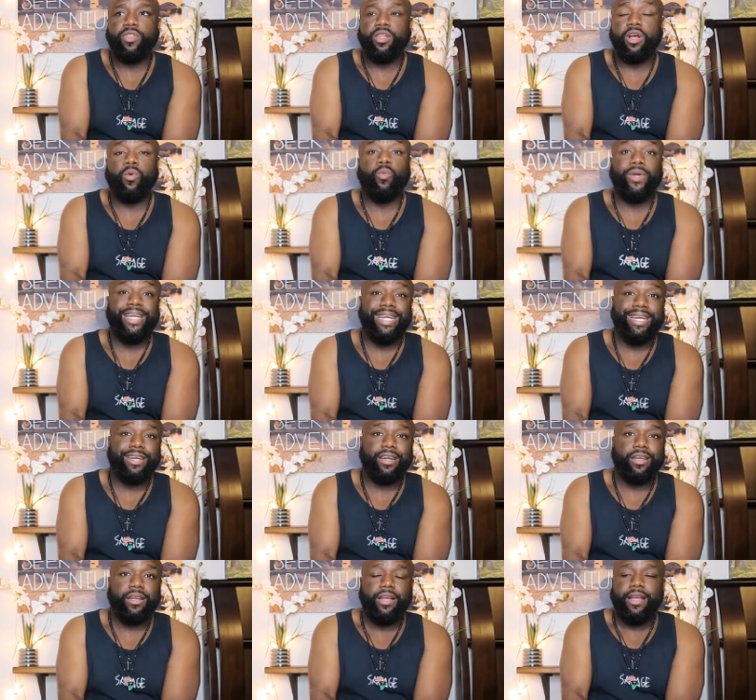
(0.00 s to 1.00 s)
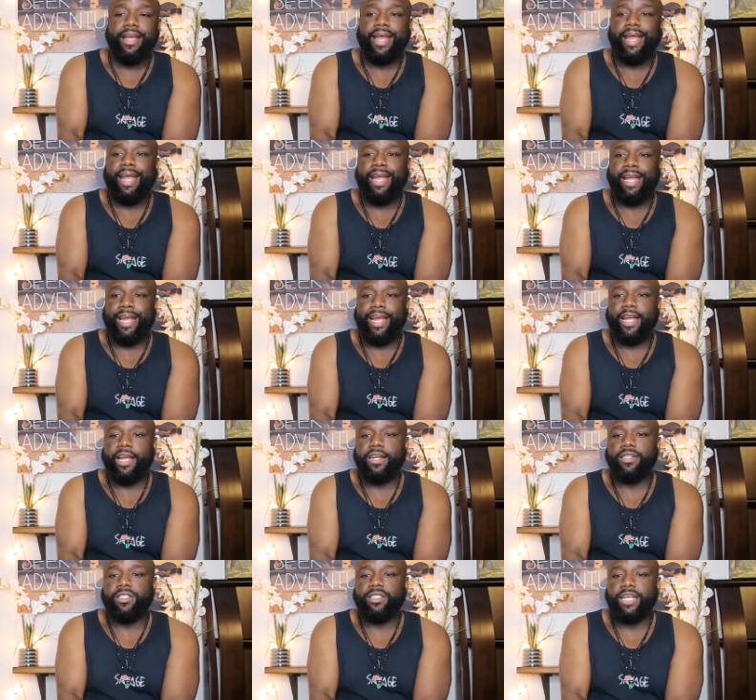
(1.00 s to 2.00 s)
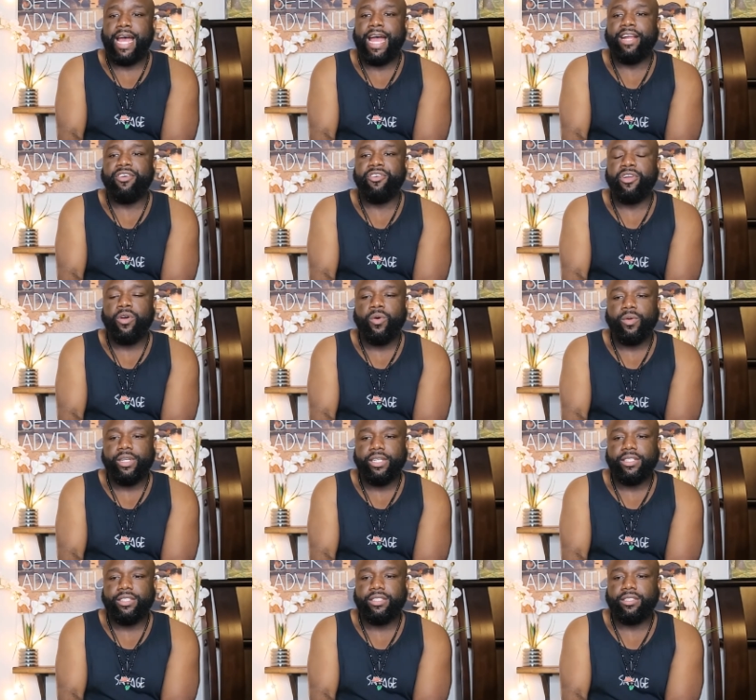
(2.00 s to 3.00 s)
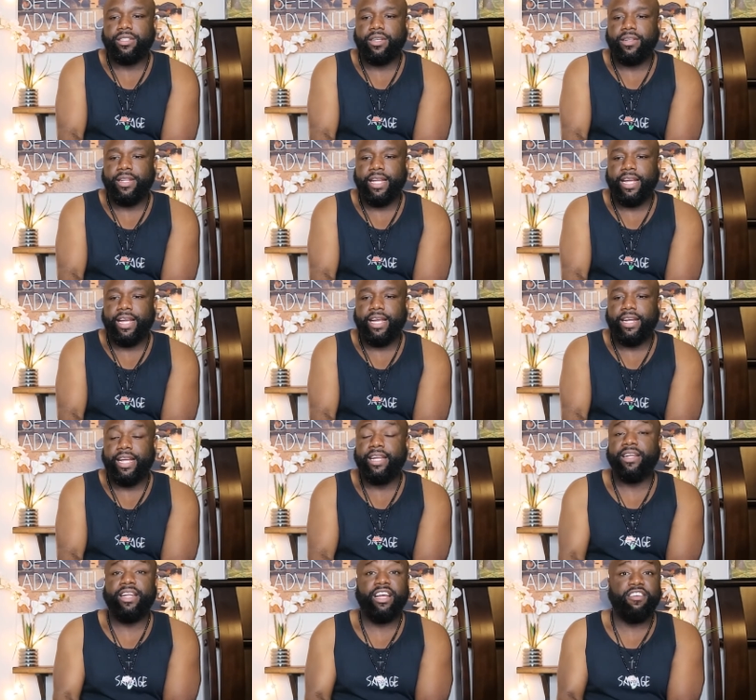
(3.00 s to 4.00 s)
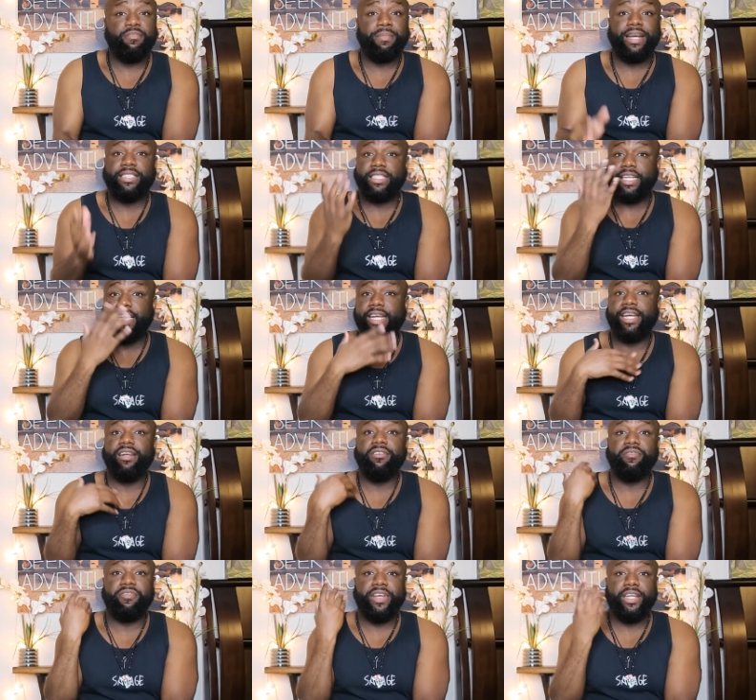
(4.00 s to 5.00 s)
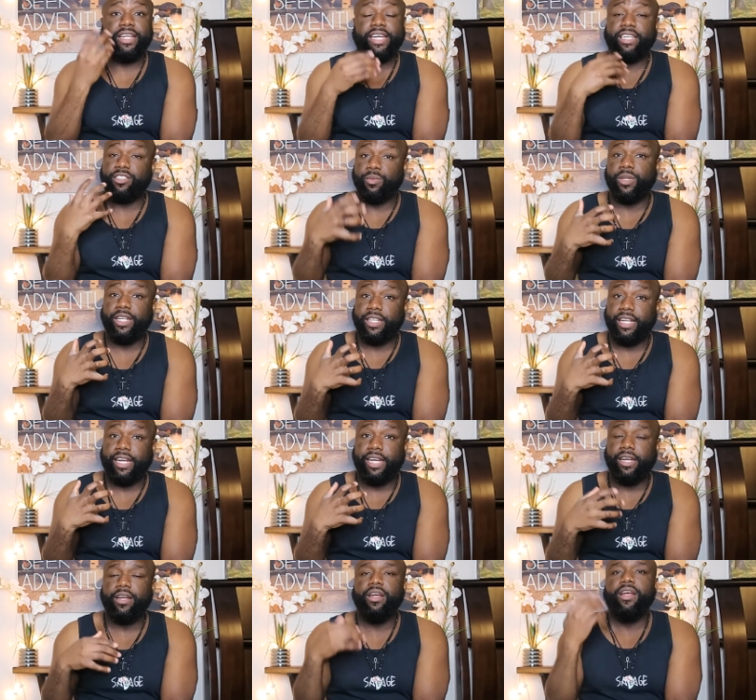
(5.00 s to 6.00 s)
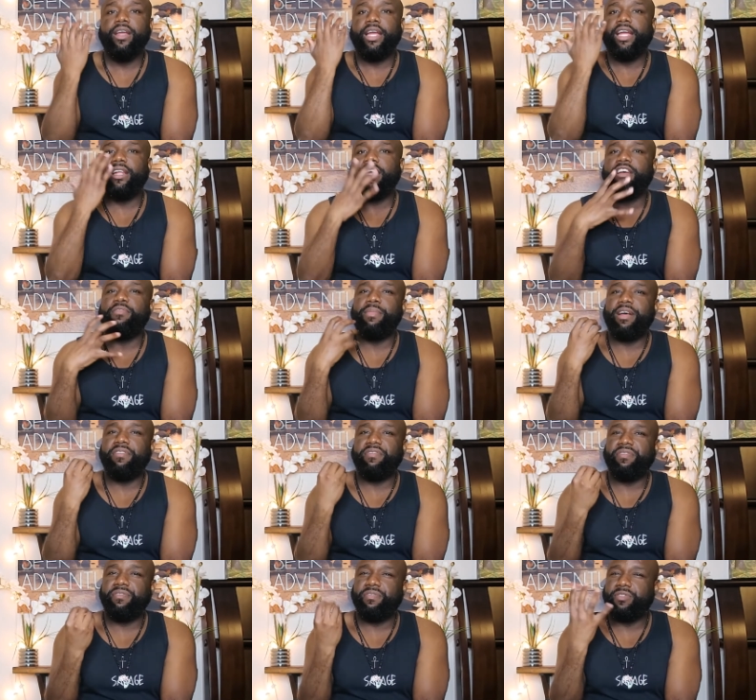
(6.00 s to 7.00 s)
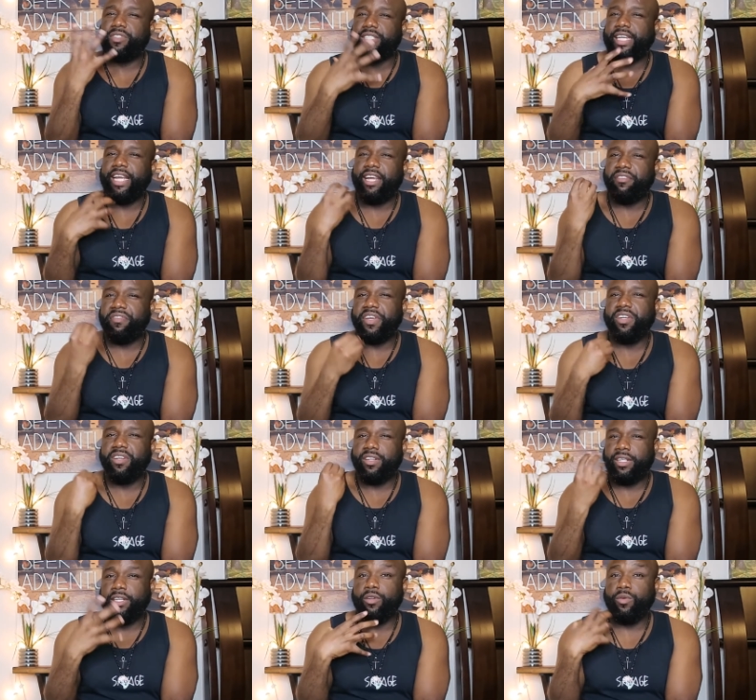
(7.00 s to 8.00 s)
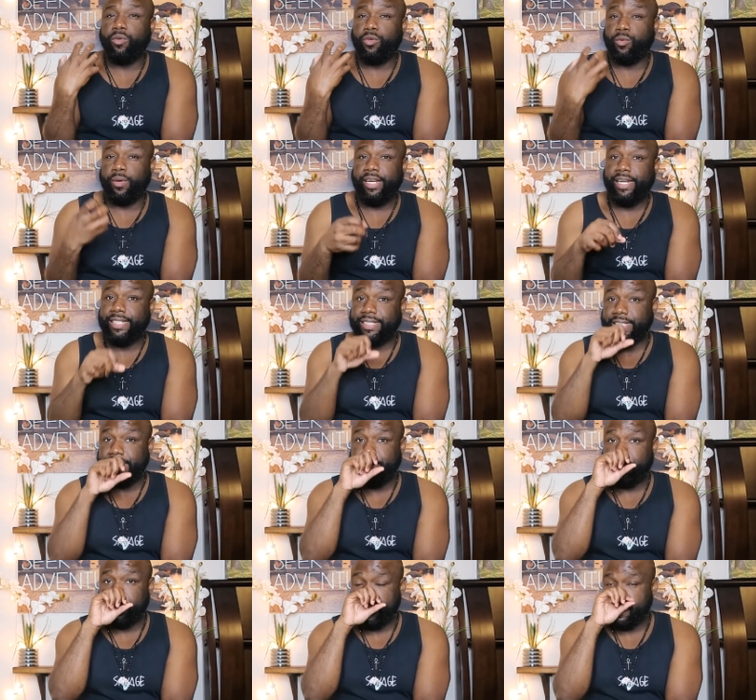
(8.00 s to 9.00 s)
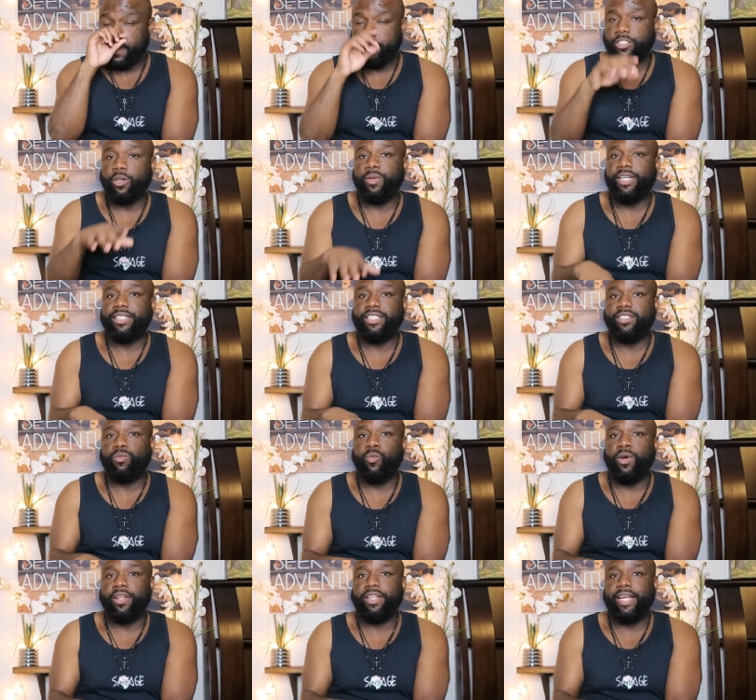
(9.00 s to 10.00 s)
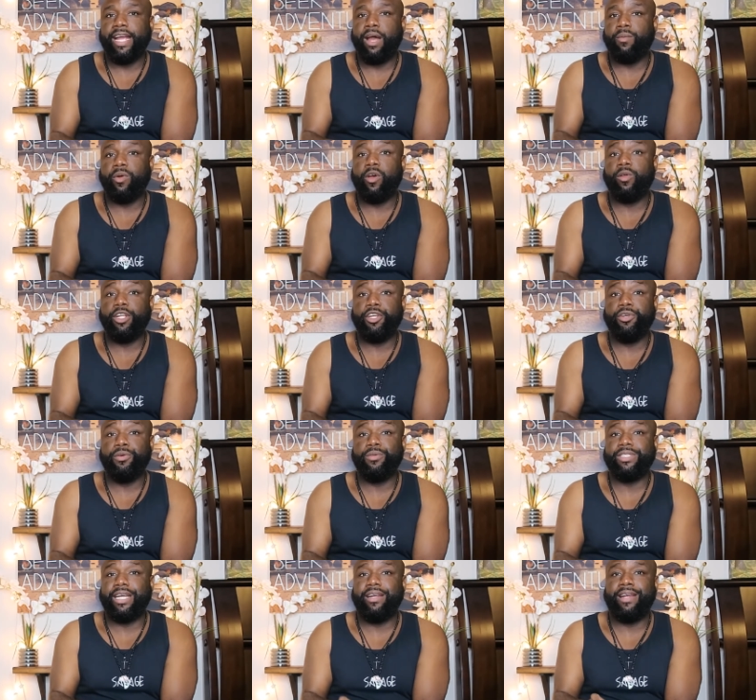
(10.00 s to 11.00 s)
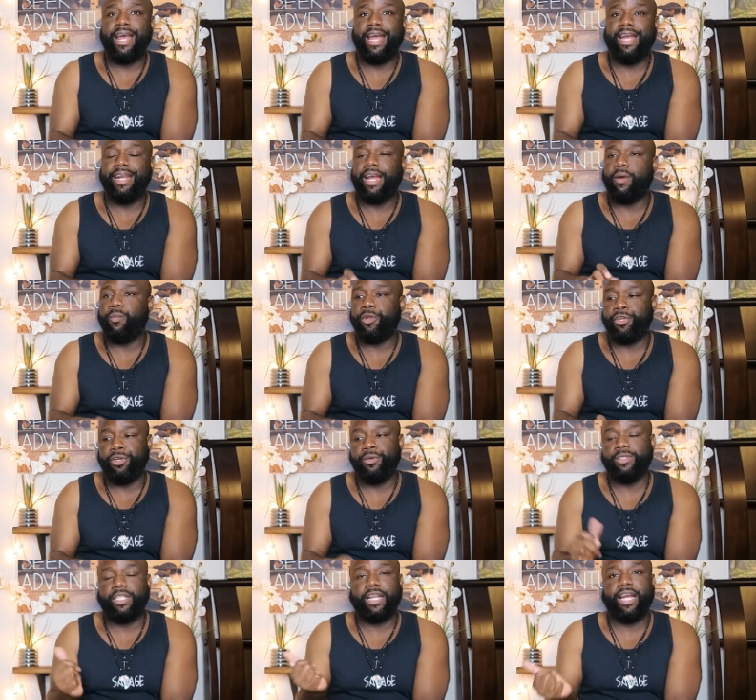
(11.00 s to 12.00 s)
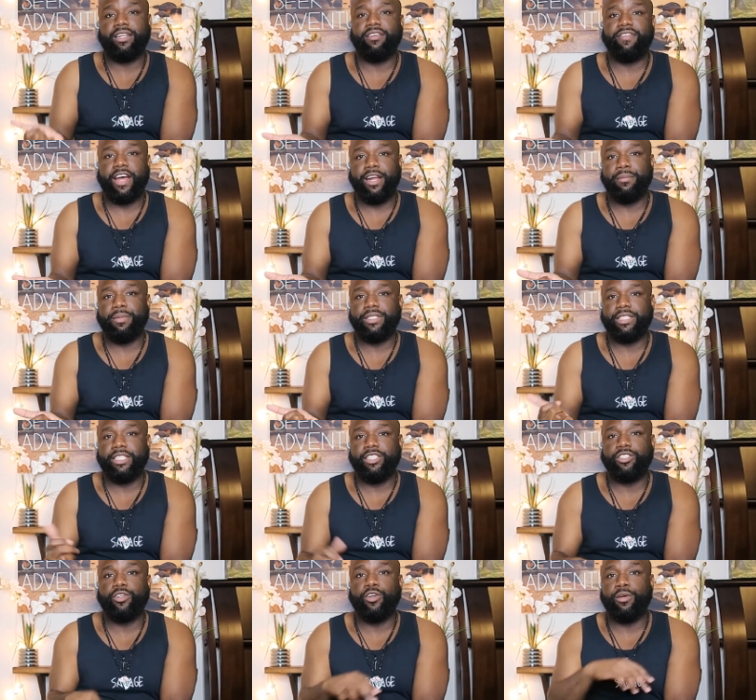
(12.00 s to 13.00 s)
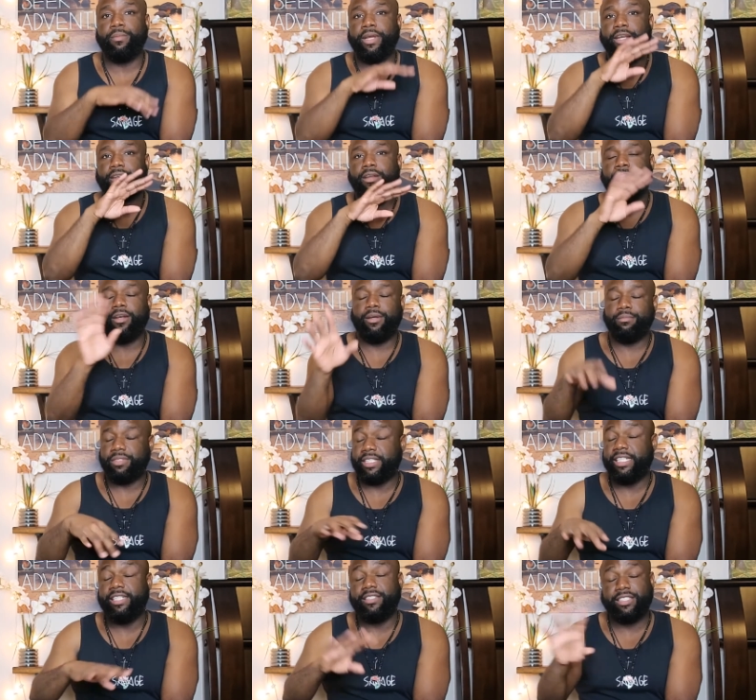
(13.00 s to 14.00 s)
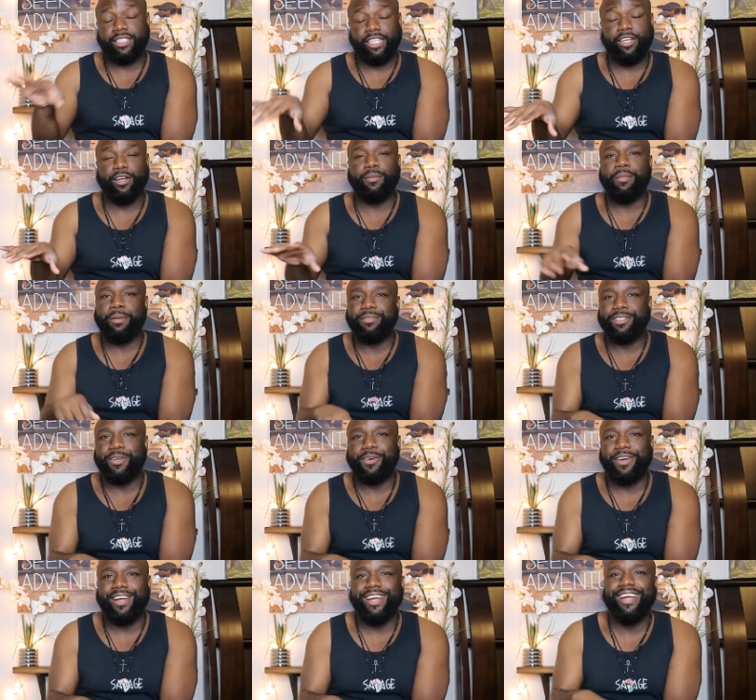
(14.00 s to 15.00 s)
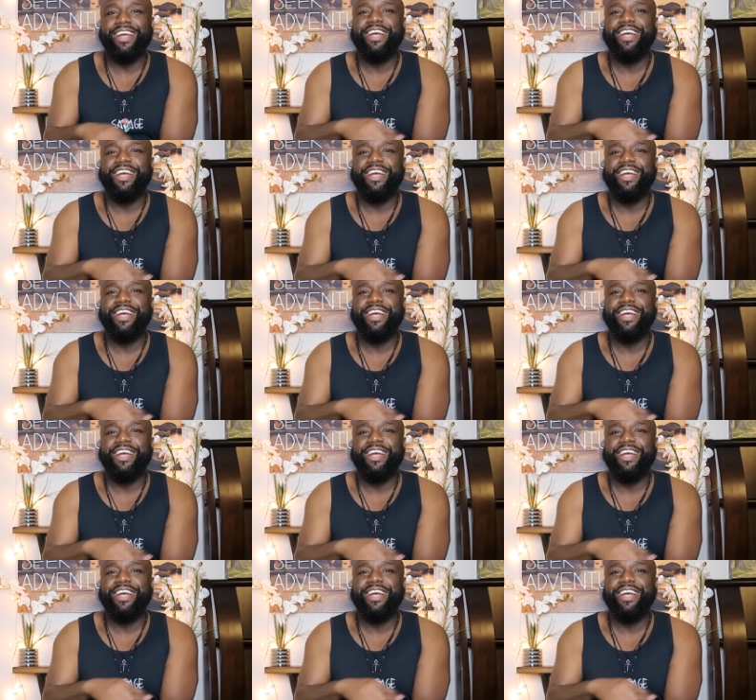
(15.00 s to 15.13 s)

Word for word: a week and I noticed that it left my skin feeling, it's really thick, it left my skin feeling a little greasy. So this is one thing I would only use at night. I wouldn't use it like the vitamin C syrup, um, C serum, I'm sorry,